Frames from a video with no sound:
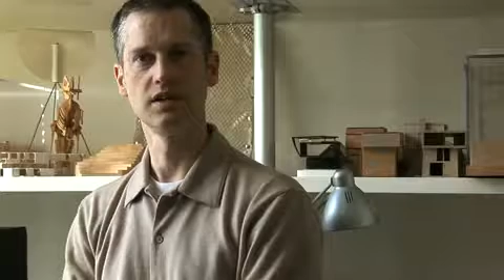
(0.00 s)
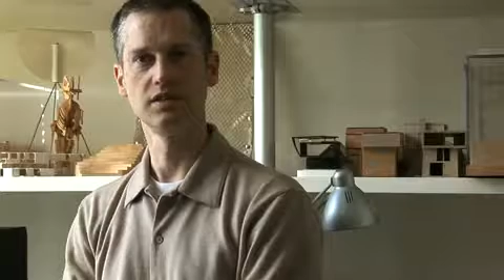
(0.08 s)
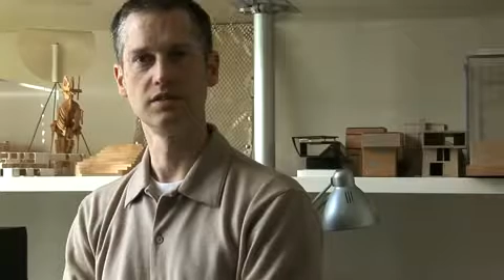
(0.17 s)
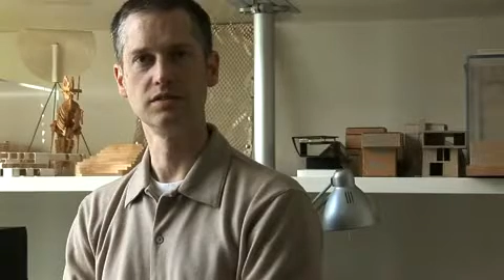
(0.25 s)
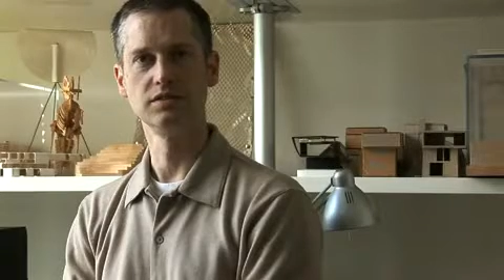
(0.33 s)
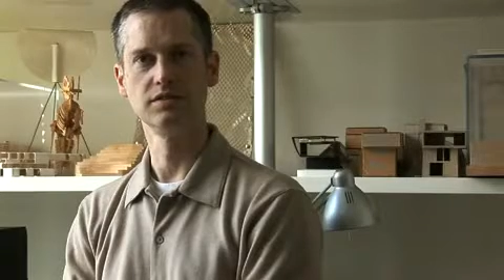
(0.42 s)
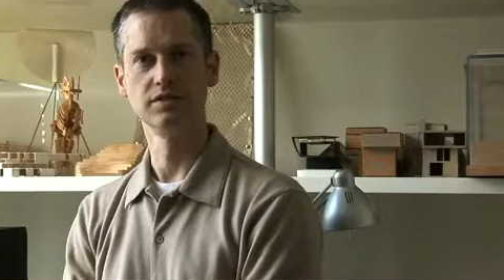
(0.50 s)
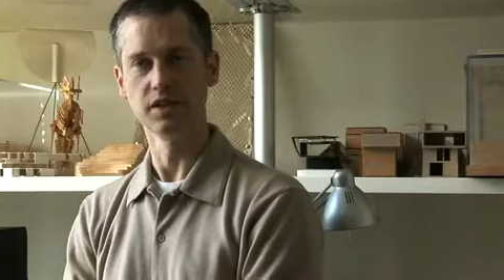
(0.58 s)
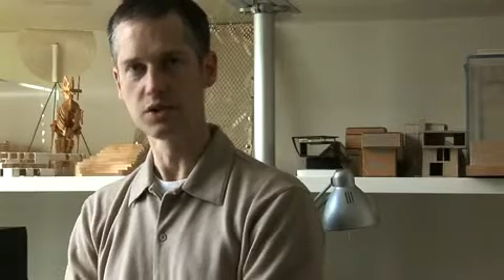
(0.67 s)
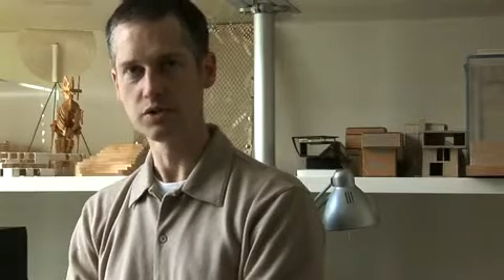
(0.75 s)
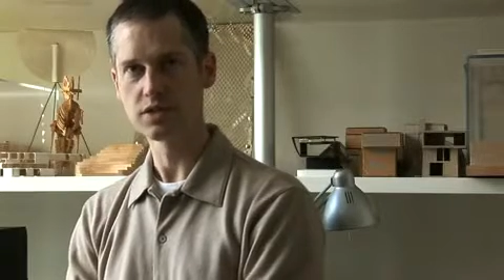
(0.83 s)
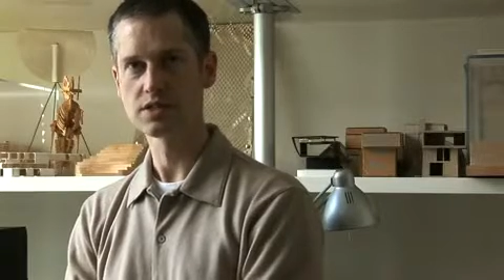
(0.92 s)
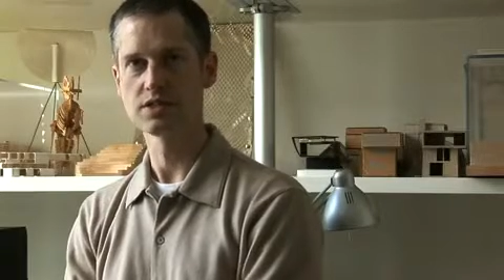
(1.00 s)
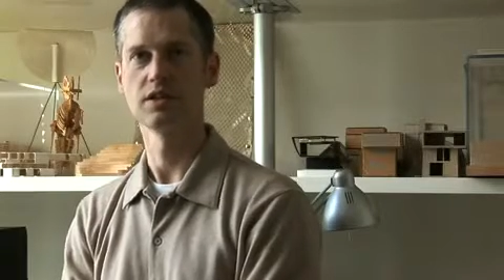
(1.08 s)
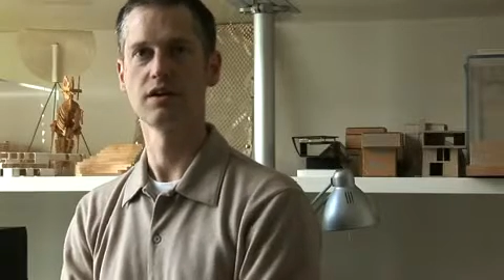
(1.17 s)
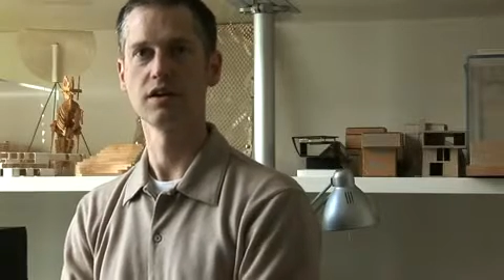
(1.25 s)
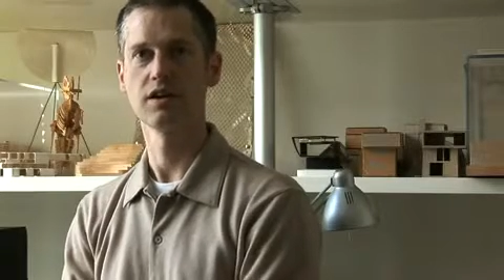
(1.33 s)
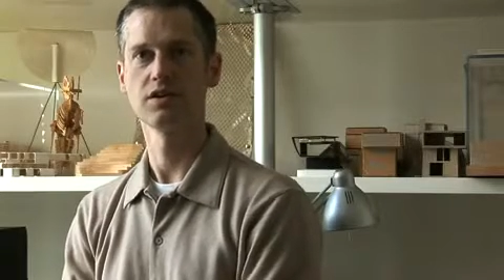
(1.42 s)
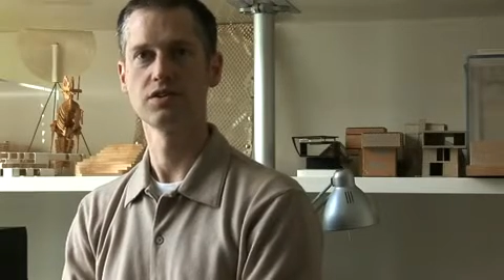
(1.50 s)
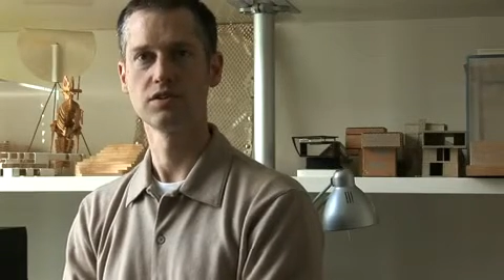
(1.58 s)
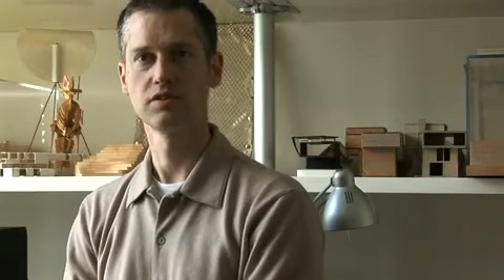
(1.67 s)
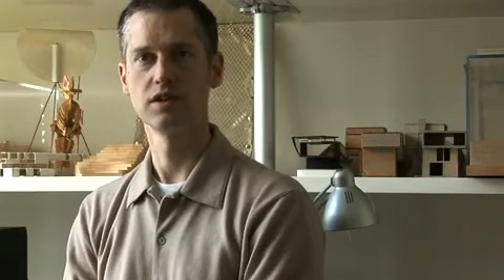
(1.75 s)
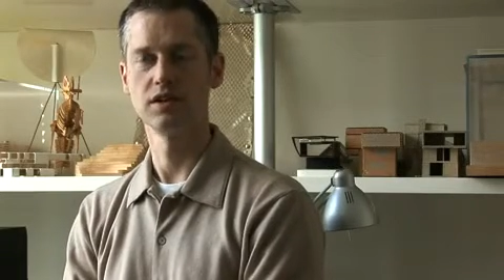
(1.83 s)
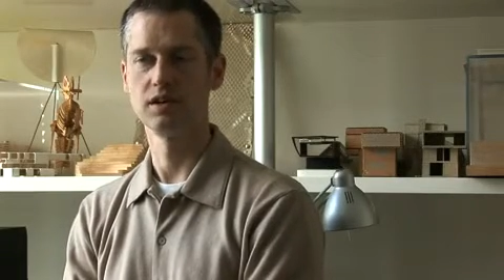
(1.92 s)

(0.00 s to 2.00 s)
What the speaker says: of interests in architecture,